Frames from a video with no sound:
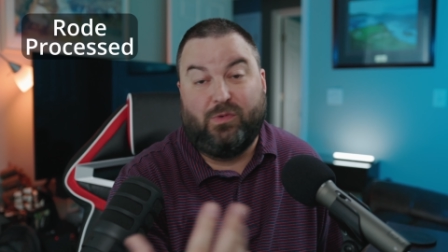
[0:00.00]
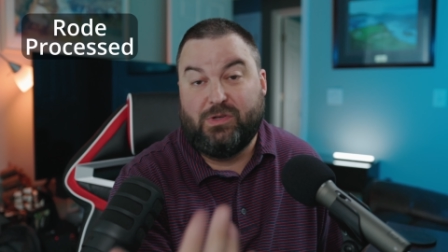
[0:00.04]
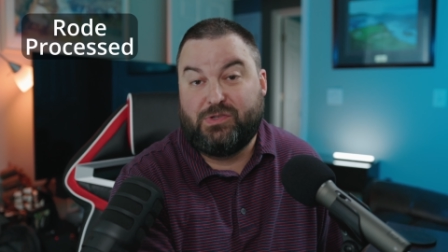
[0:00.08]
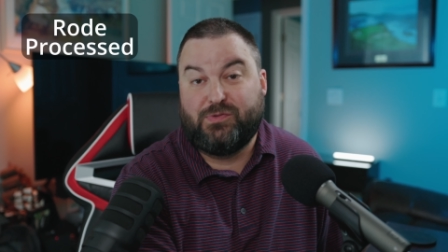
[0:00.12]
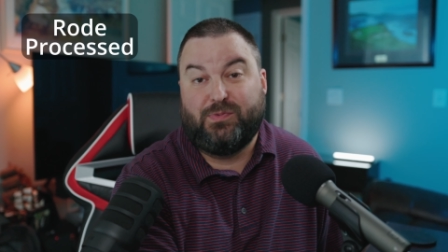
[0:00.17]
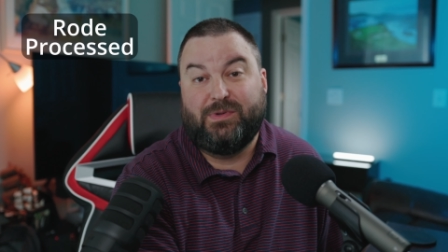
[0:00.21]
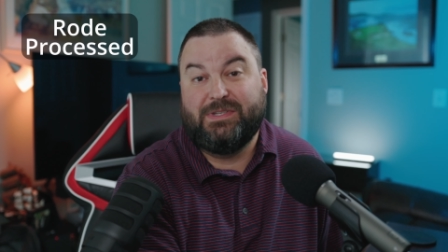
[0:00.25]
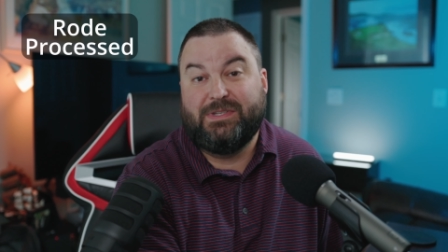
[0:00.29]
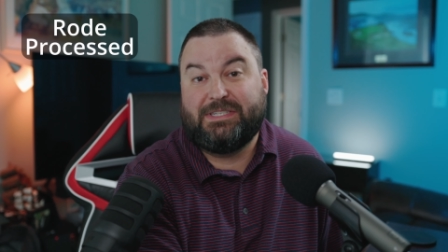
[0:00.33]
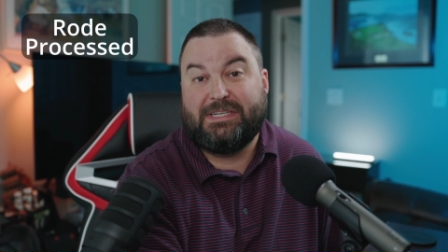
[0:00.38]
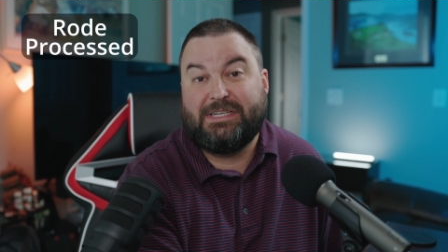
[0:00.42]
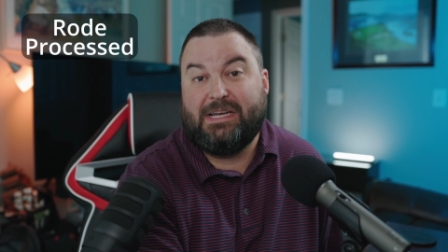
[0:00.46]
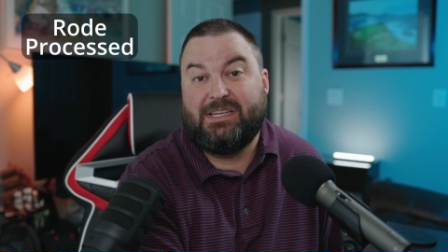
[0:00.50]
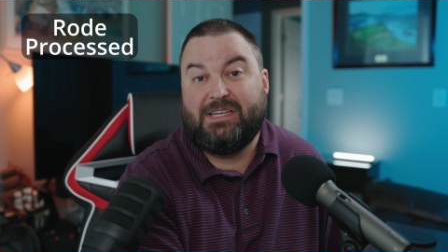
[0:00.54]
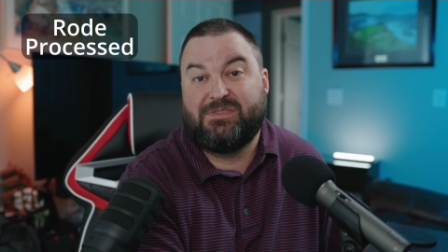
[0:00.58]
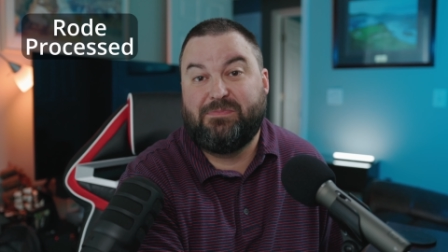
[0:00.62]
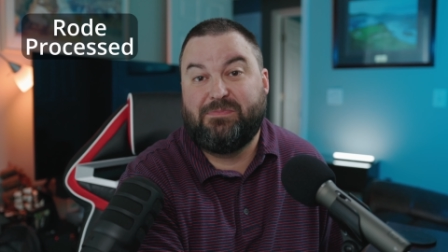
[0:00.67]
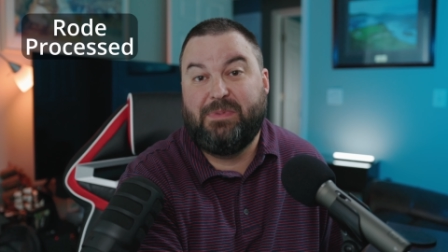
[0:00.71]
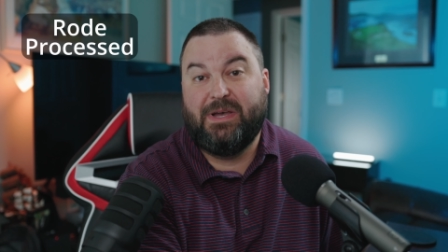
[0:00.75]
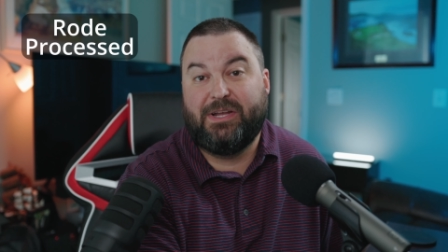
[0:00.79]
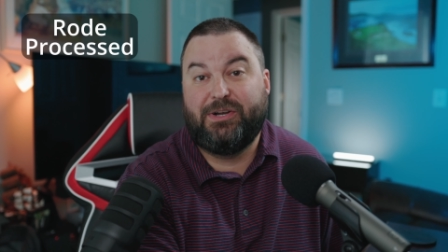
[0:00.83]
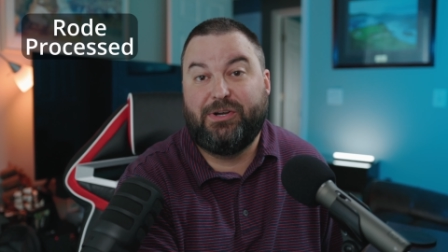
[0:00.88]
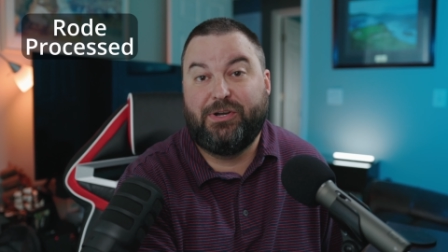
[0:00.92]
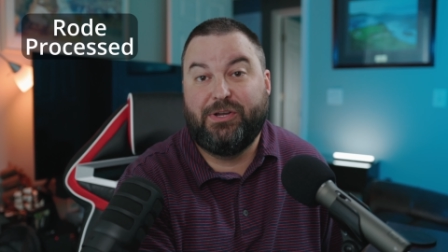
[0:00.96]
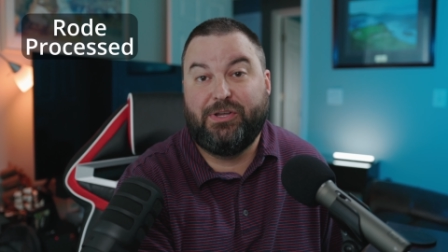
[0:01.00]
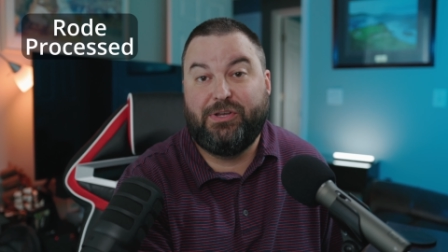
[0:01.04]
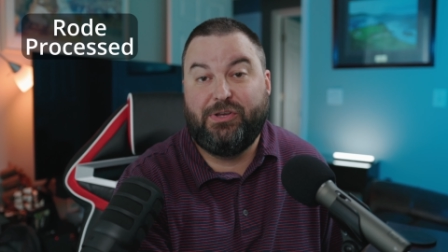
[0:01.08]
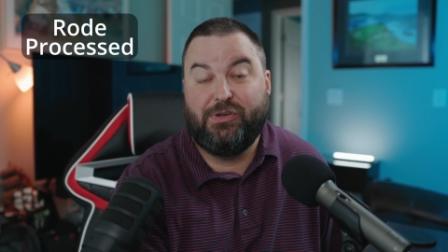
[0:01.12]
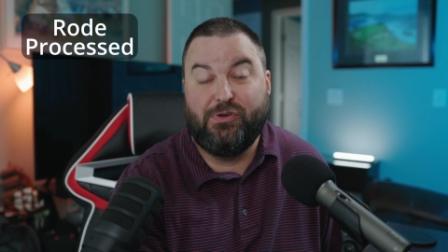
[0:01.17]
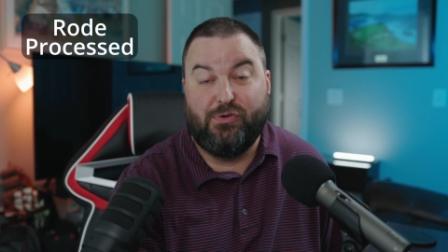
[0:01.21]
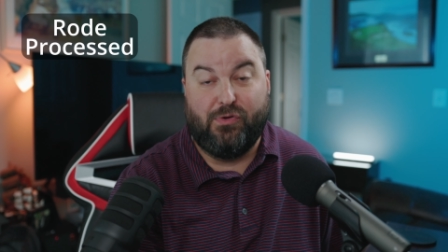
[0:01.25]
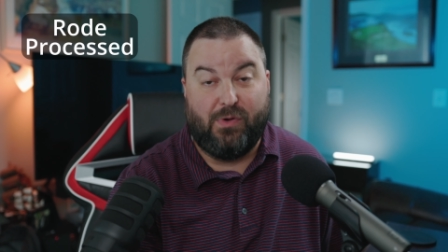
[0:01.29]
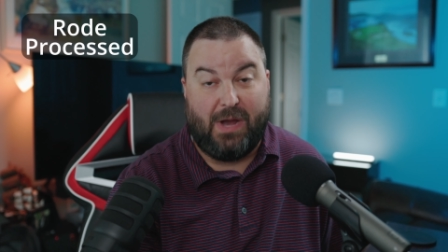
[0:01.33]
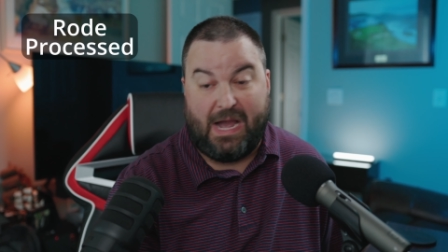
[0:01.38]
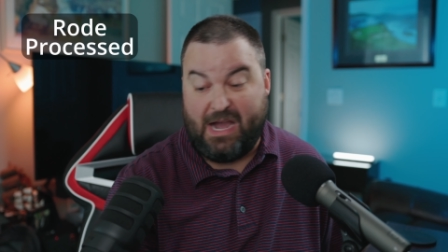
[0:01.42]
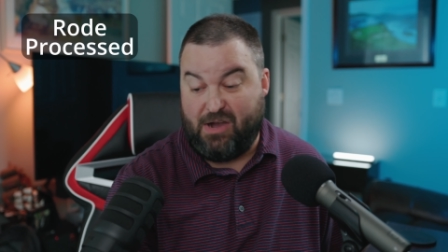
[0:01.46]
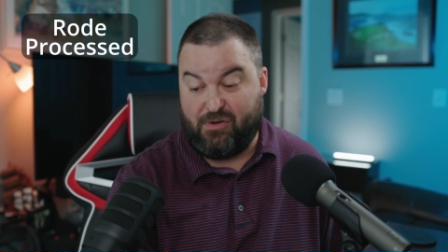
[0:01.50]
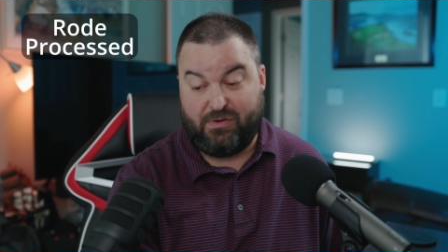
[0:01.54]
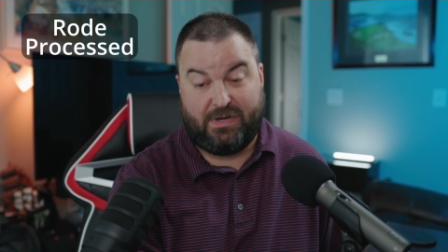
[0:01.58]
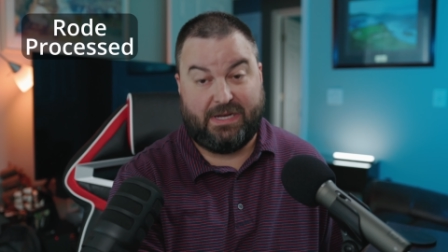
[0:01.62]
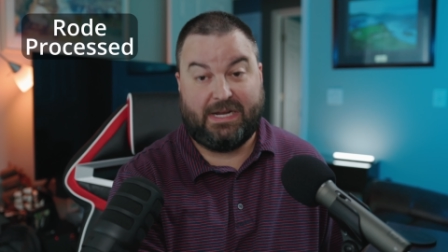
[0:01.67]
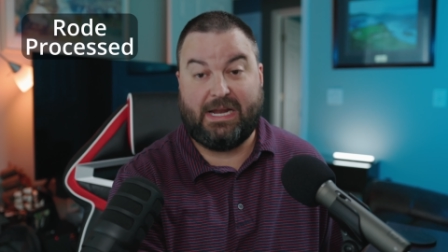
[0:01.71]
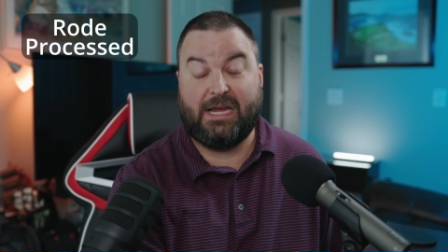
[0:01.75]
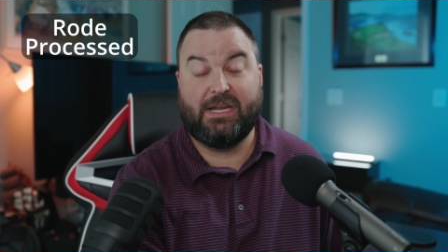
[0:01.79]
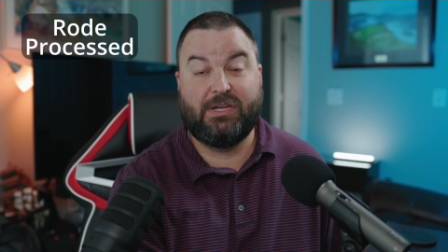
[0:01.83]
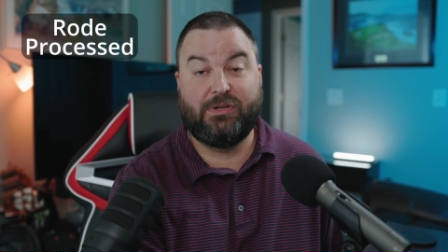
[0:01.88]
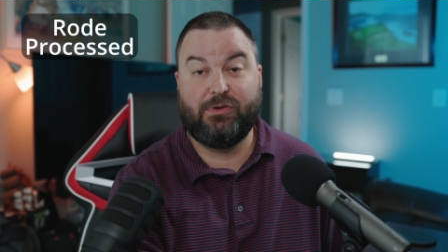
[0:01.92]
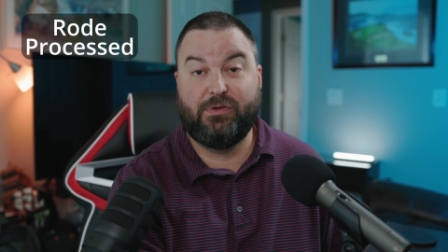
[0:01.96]
Which one sounds better to you? How
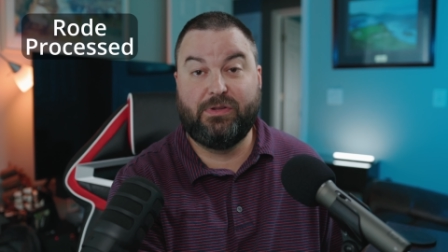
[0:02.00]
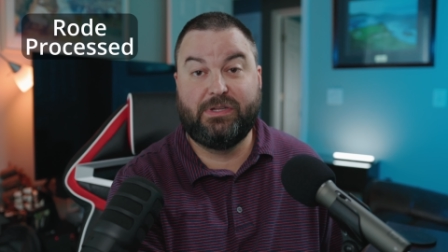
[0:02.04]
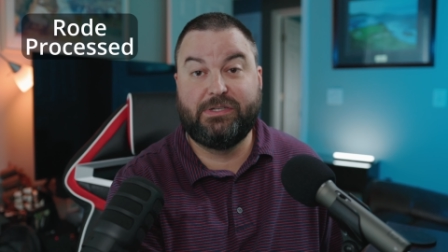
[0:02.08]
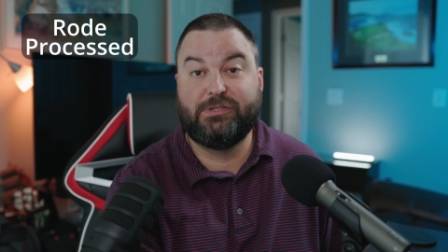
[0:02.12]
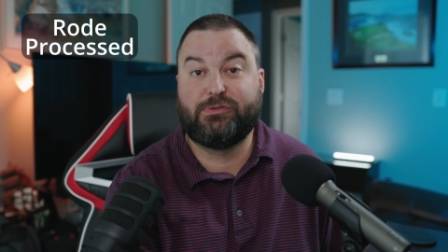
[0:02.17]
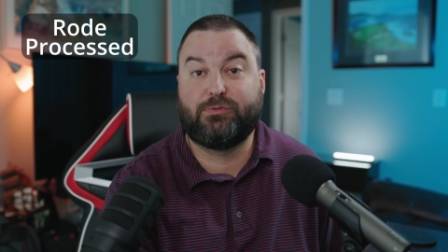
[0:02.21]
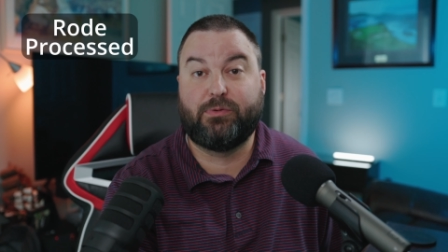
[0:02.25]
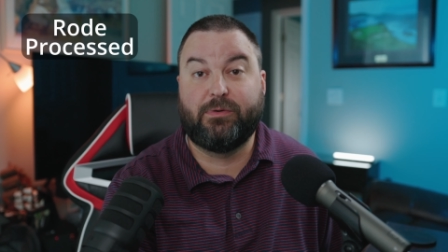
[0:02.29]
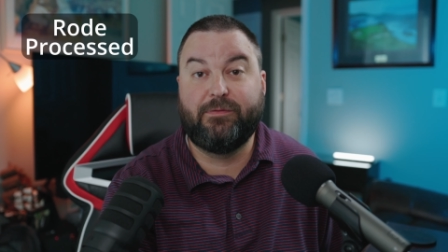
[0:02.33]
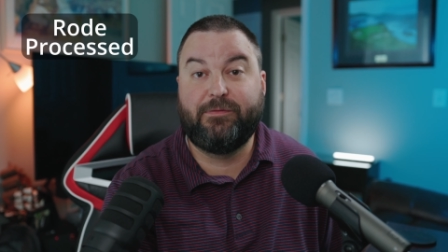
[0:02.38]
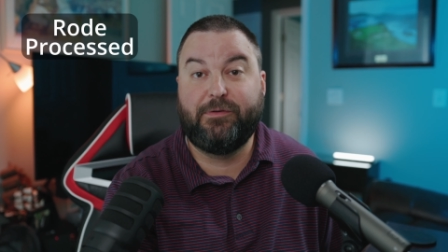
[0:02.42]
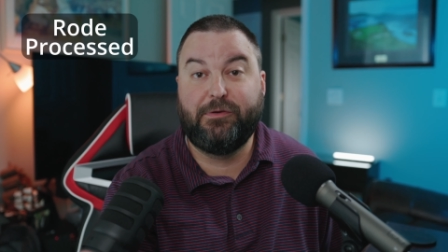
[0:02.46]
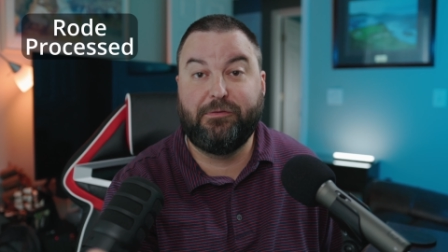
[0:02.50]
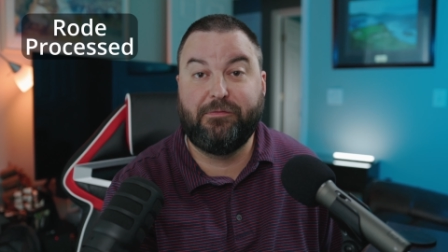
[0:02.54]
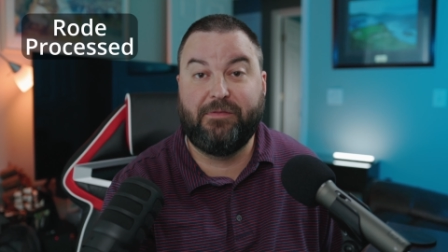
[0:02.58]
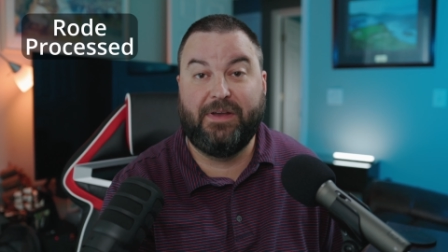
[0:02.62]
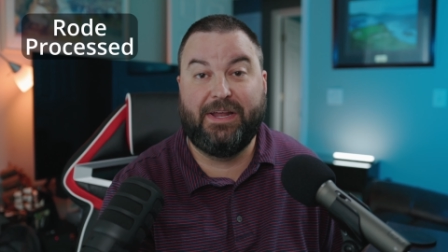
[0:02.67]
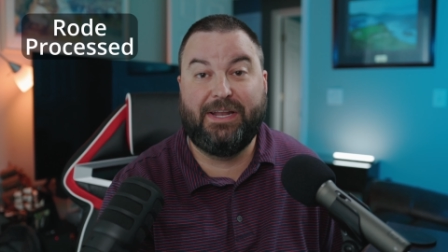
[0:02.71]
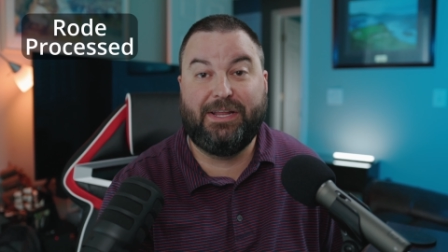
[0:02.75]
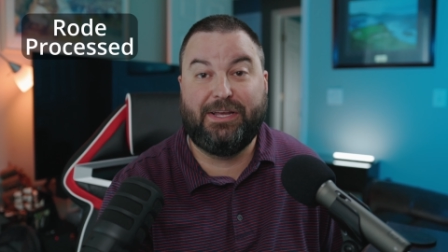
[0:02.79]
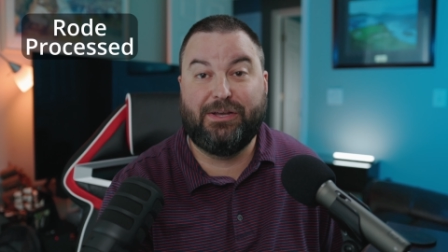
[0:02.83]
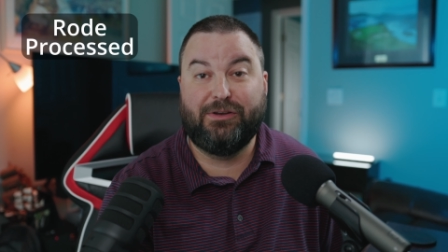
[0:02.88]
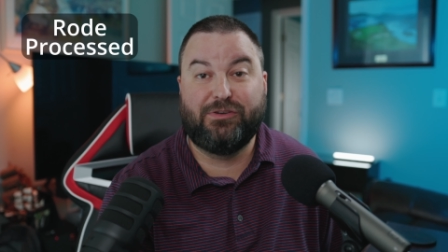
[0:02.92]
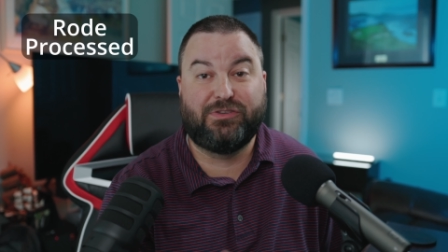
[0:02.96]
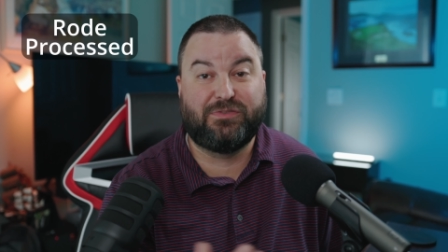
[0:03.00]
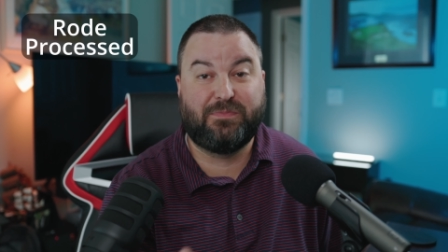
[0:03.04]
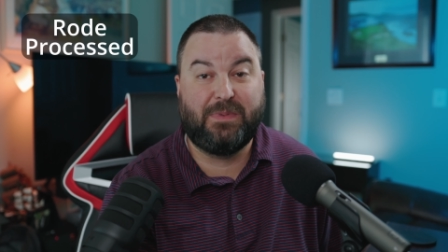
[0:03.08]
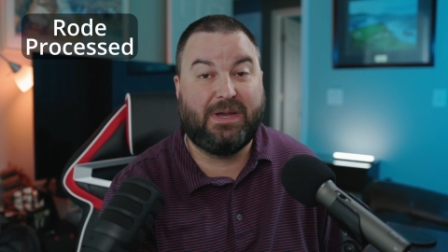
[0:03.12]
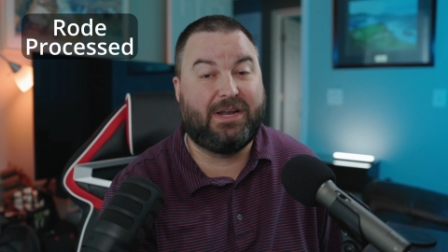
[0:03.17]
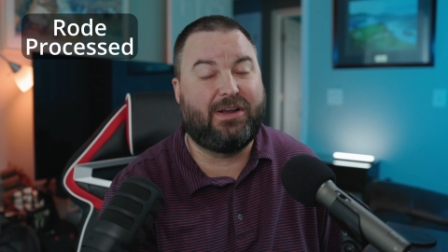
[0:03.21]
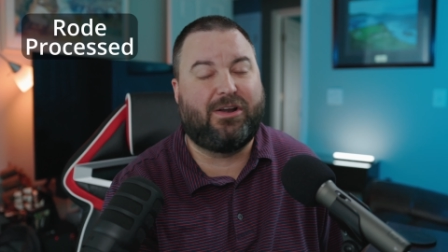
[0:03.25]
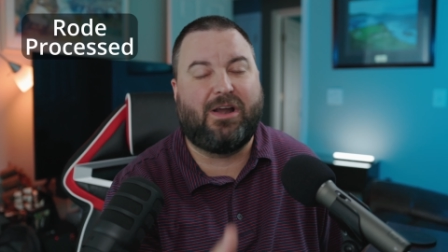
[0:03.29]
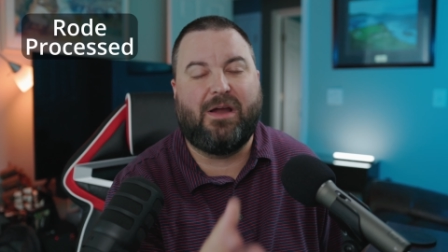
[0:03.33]
could I do these review videos better?